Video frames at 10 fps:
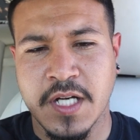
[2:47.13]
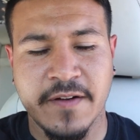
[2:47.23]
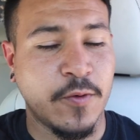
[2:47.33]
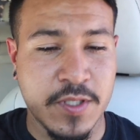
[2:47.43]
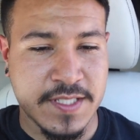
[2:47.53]

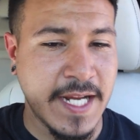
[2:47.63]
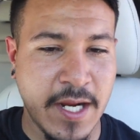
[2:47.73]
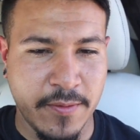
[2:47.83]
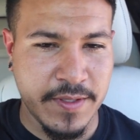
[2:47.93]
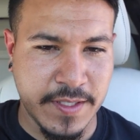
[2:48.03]
Of course,
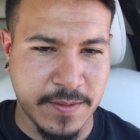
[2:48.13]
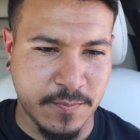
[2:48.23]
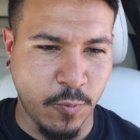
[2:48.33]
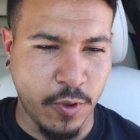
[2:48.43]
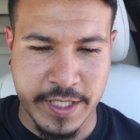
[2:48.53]
now the
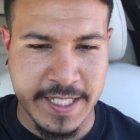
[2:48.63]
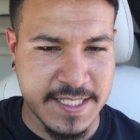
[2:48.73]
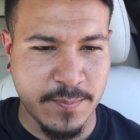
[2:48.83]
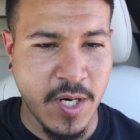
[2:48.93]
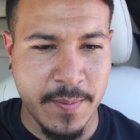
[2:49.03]
warning
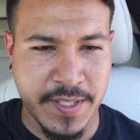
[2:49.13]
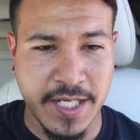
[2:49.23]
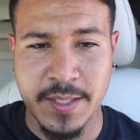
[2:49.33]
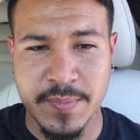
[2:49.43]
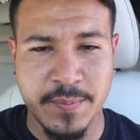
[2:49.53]
isn't popping
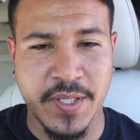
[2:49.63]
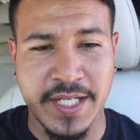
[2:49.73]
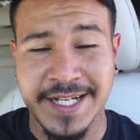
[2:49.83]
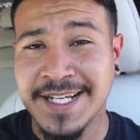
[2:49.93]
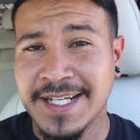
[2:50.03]
up,
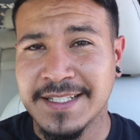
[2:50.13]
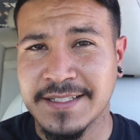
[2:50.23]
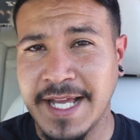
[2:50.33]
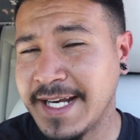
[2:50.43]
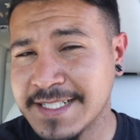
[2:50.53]
but
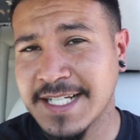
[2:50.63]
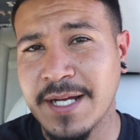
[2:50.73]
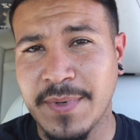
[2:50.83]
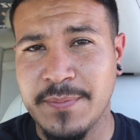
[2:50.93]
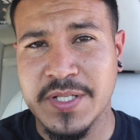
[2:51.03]

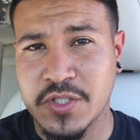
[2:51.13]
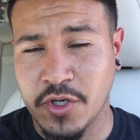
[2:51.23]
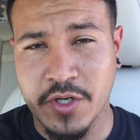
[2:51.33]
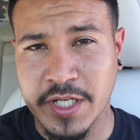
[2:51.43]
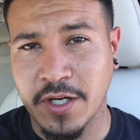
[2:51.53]
anytime I've been
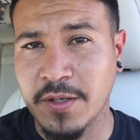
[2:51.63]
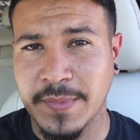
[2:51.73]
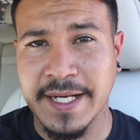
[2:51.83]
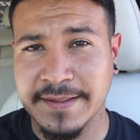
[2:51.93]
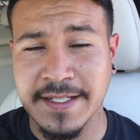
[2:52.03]
turning on
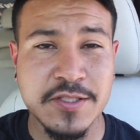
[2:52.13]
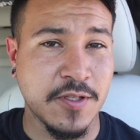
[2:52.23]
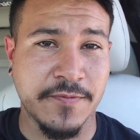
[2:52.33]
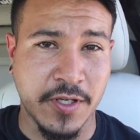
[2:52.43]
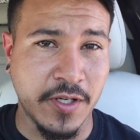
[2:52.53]
my headlights or
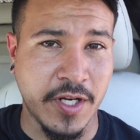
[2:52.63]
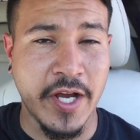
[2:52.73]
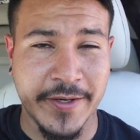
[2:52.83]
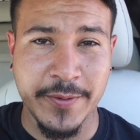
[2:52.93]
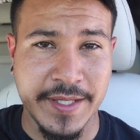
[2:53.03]
if they're on
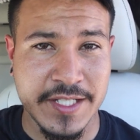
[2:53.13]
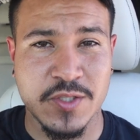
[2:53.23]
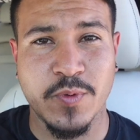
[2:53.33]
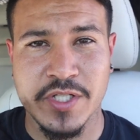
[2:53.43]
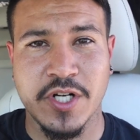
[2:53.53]
auto and they
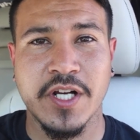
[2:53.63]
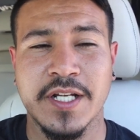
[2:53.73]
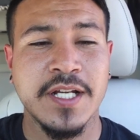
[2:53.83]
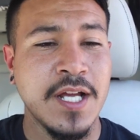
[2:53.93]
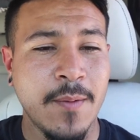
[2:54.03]
switch
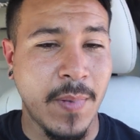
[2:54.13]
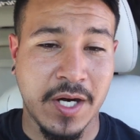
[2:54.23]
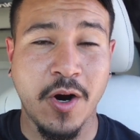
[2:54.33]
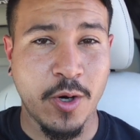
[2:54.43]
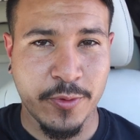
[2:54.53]
on, my
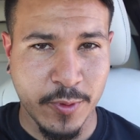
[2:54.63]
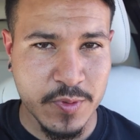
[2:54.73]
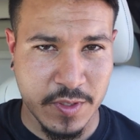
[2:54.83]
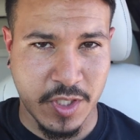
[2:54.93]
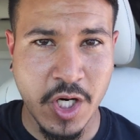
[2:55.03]
car throws
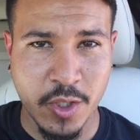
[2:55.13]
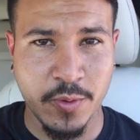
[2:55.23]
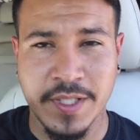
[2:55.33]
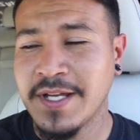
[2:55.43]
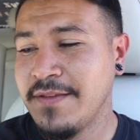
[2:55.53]
a
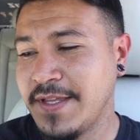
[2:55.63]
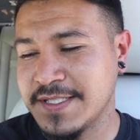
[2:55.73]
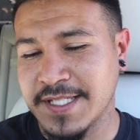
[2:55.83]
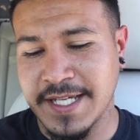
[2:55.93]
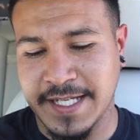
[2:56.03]
code
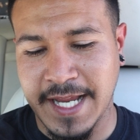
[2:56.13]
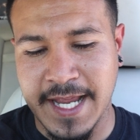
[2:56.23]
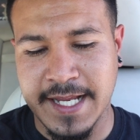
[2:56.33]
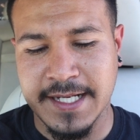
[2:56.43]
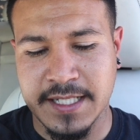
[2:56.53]
that's like
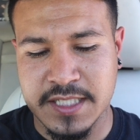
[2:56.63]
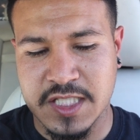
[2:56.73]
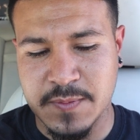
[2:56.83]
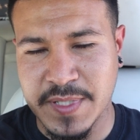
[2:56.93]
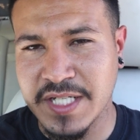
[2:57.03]
a
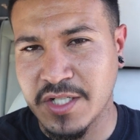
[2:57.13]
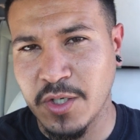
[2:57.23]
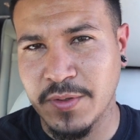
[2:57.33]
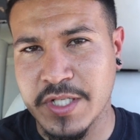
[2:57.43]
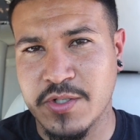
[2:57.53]
speed
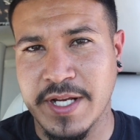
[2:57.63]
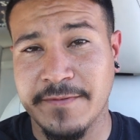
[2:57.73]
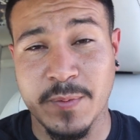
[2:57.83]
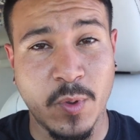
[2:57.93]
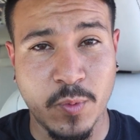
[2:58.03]
code that you get
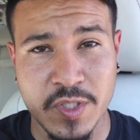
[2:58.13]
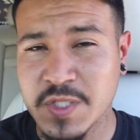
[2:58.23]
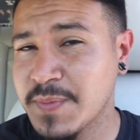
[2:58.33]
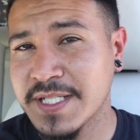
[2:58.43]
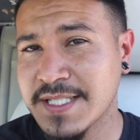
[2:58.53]
from a wheel
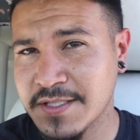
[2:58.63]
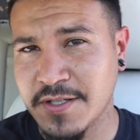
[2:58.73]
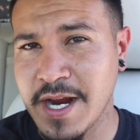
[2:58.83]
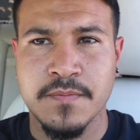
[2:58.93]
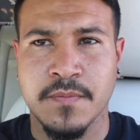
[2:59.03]
speed
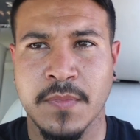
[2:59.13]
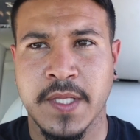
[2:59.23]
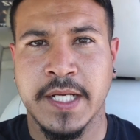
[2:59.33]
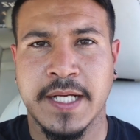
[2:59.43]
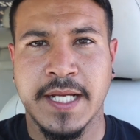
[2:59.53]
sensor,
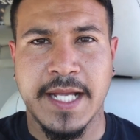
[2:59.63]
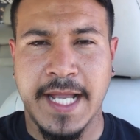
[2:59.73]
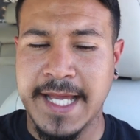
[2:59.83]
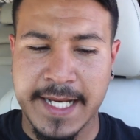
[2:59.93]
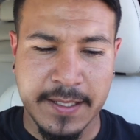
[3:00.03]

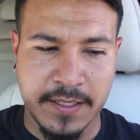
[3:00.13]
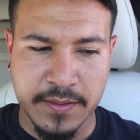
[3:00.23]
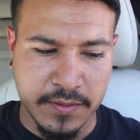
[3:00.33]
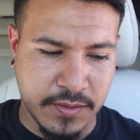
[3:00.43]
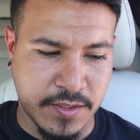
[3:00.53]
and it
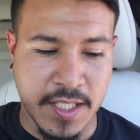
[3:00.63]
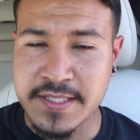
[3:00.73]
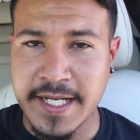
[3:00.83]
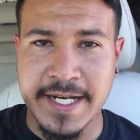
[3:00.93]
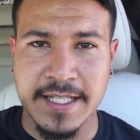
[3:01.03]
does
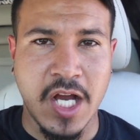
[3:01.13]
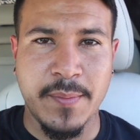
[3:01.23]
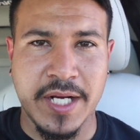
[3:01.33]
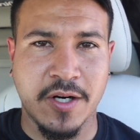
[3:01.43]
not allow my